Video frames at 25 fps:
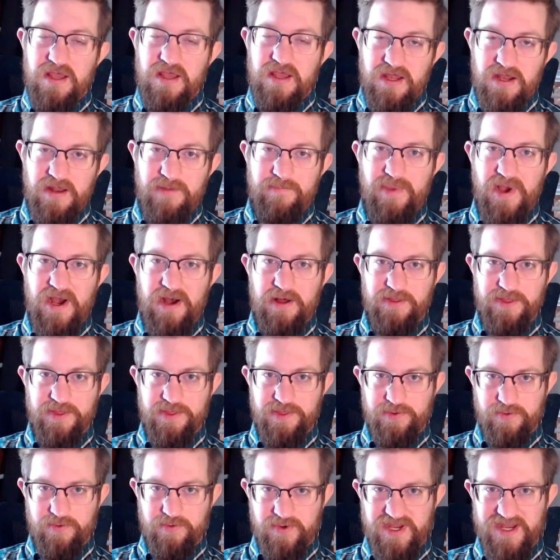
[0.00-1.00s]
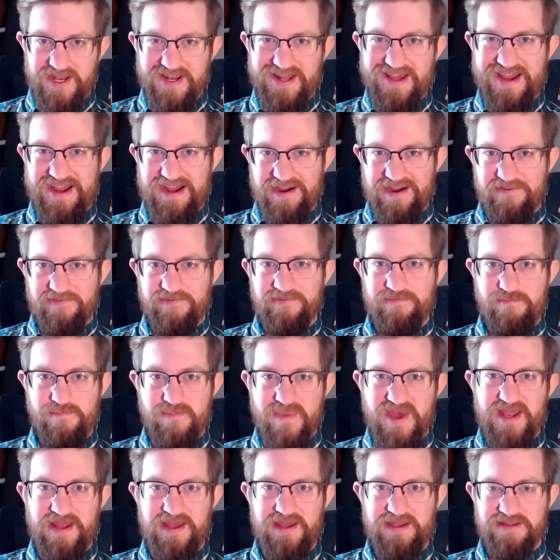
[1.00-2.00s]
in about 3.5
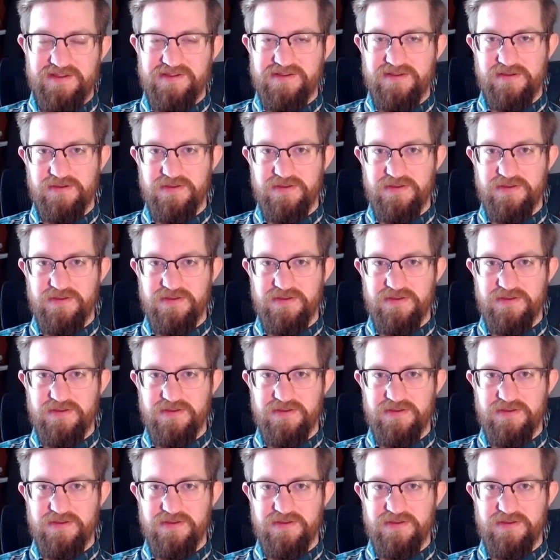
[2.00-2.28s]
minutes.